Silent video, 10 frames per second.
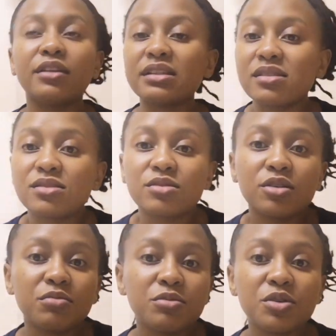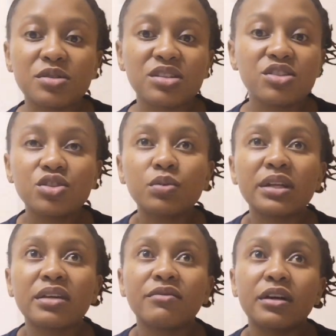listen to good music, just do
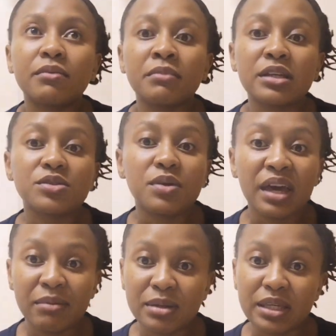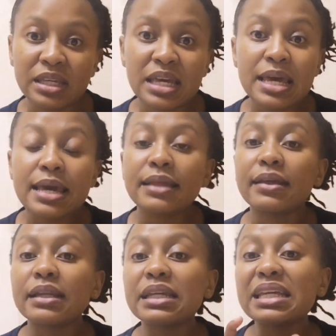whatever makes you happy,
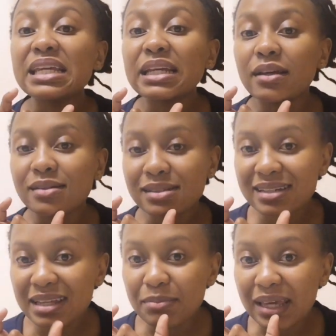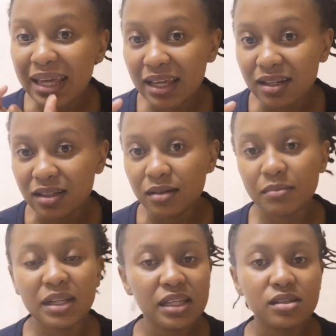and then sleep early,
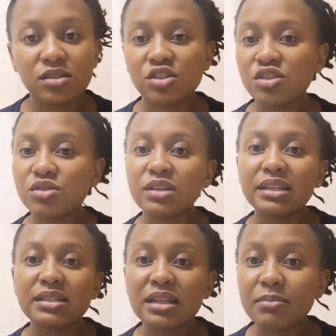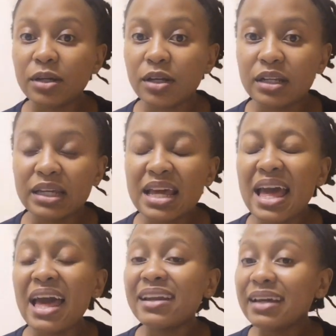please. Just do that. Sleep early.
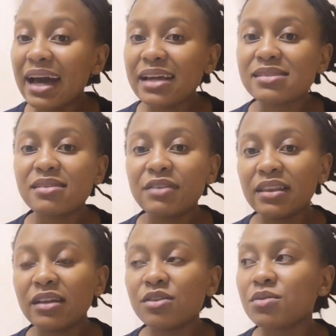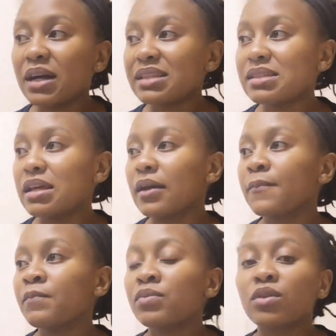And guys, the fact that you're
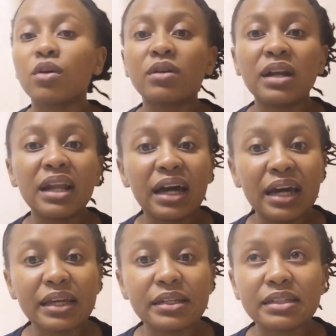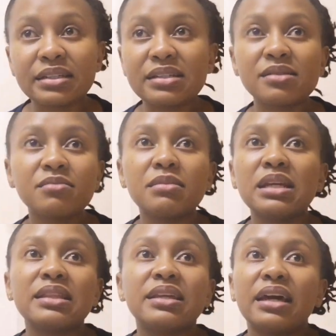writing online, it doesn't
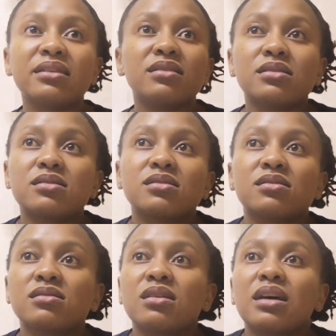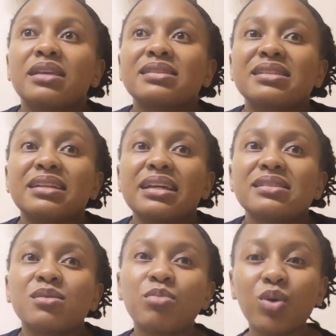mean that it's
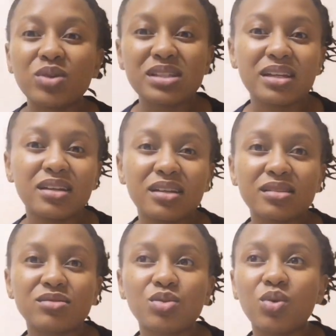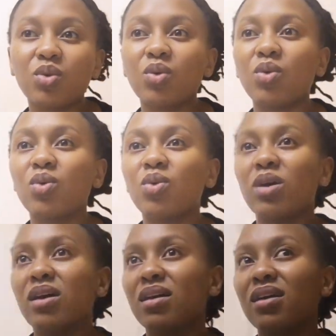less important,
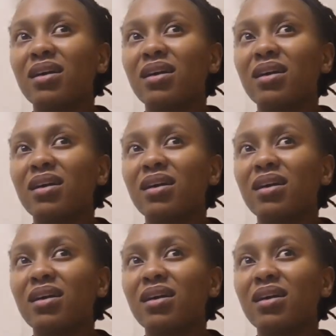or